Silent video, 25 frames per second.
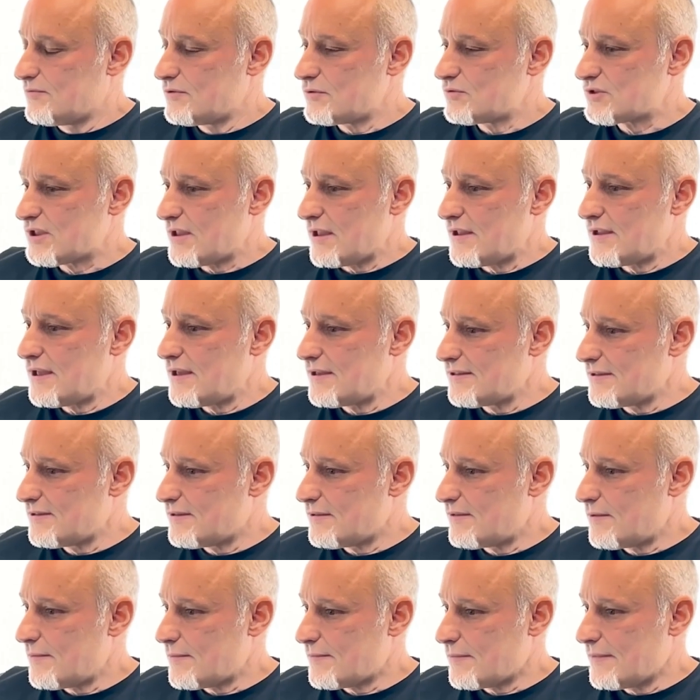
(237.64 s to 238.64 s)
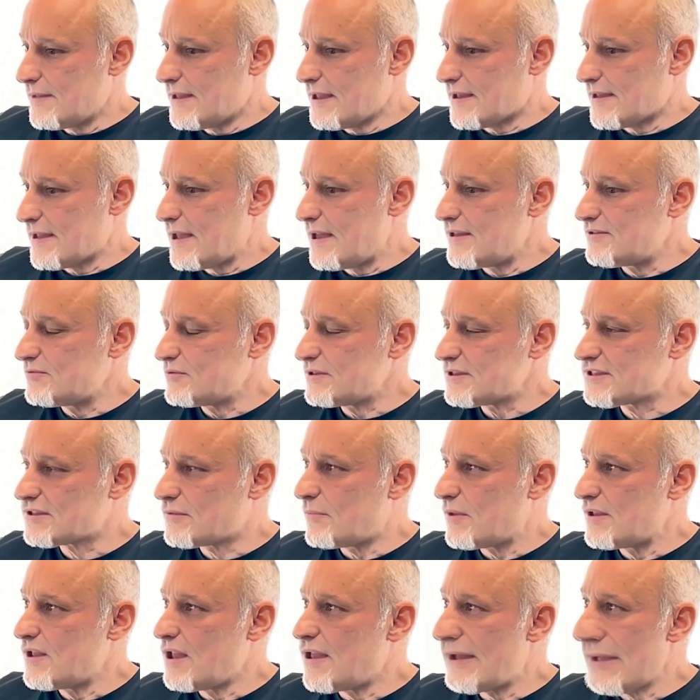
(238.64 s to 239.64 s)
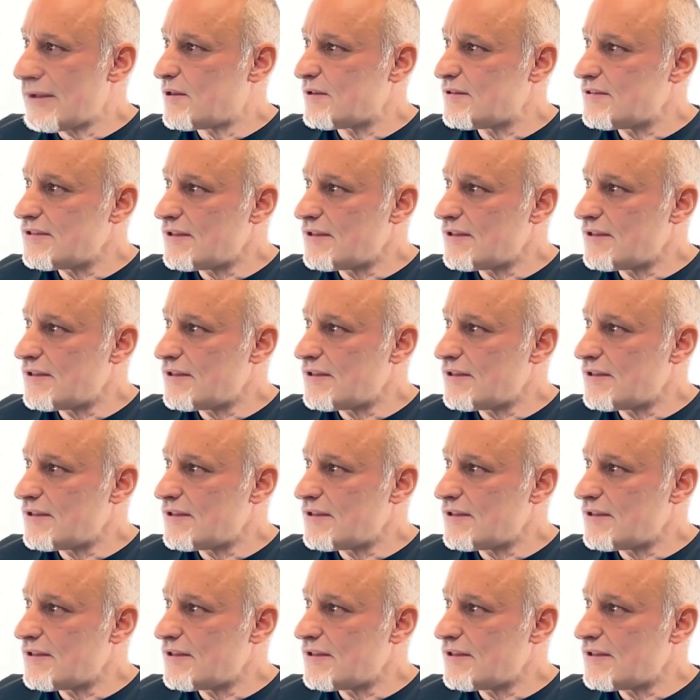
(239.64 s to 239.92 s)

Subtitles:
to analyze. And that's really when I learn